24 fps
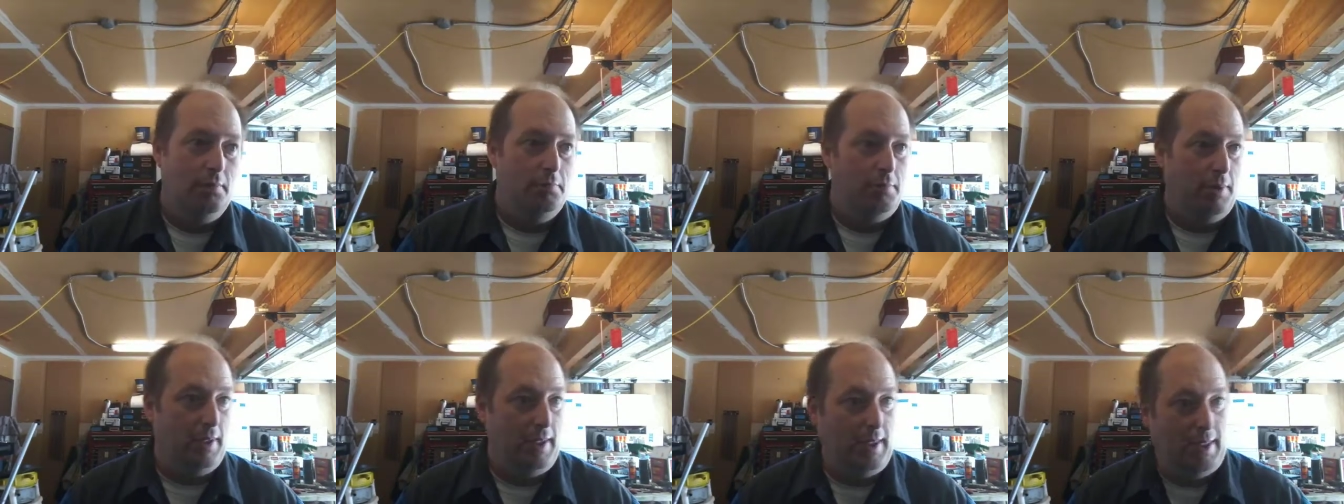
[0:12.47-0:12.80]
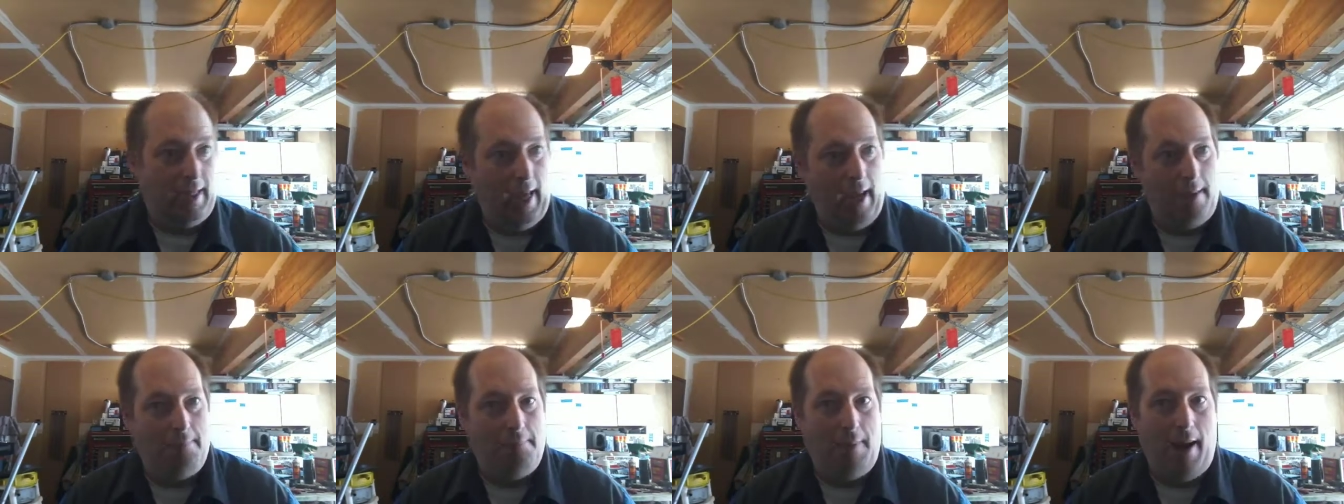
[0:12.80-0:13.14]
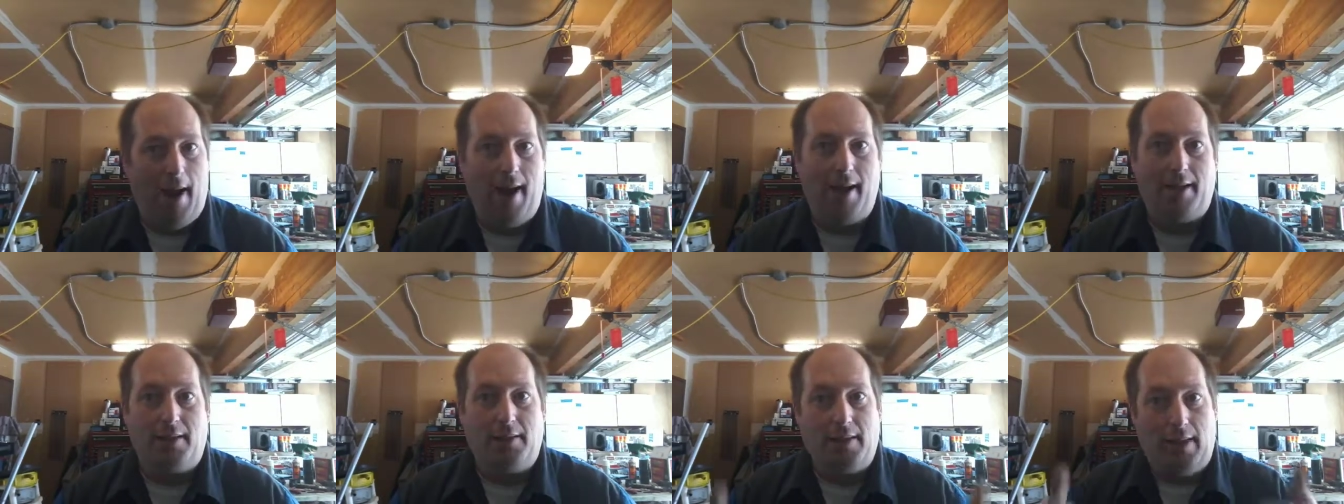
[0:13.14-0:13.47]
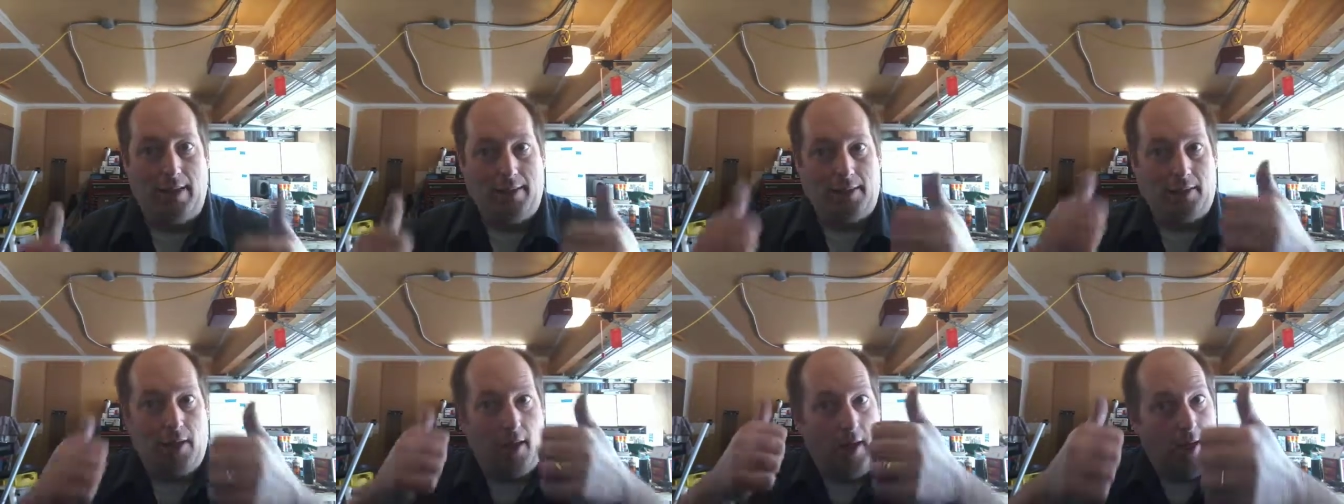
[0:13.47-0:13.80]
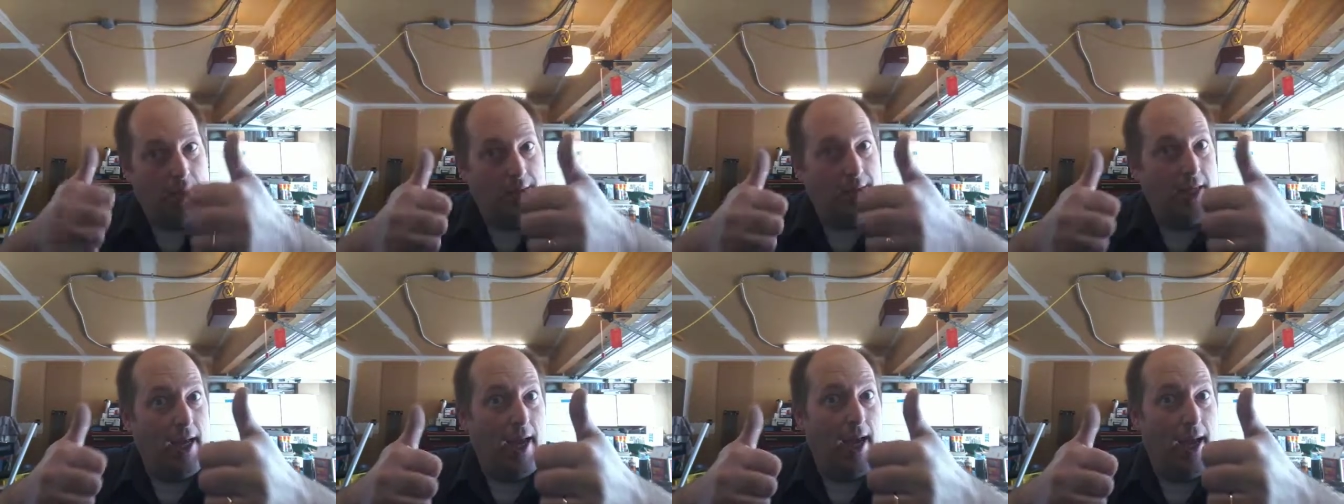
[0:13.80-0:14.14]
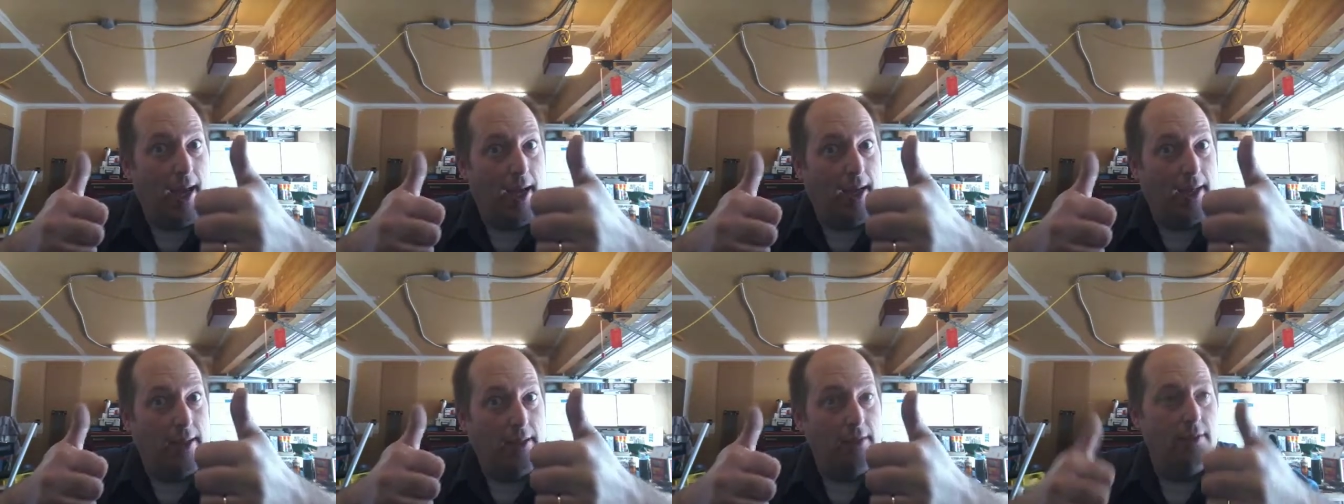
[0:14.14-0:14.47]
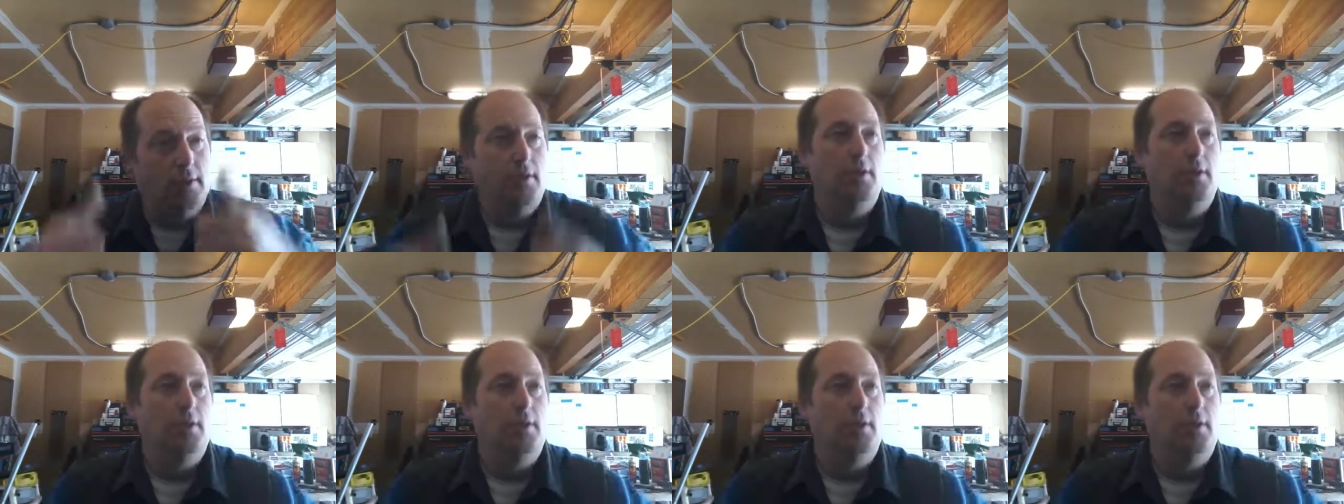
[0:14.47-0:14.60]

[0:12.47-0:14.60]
but he came back, thank God, yay.